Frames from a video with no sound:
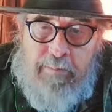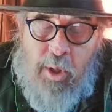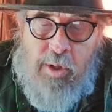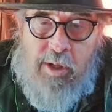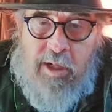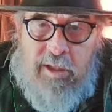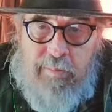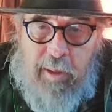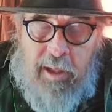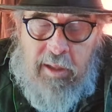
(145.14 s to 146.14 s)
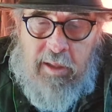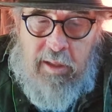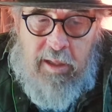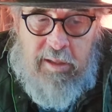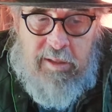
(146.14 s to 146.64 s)
Putin has
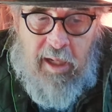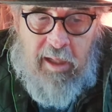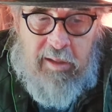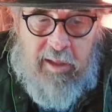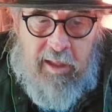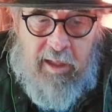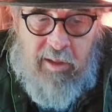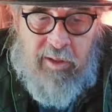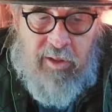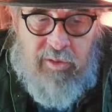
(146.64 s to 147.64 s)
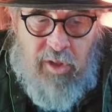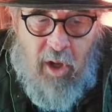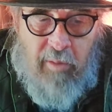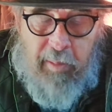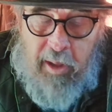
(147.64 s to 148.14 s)
been saying that he'll use
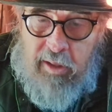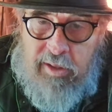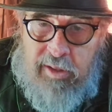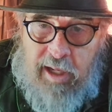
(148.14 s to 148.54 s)
all means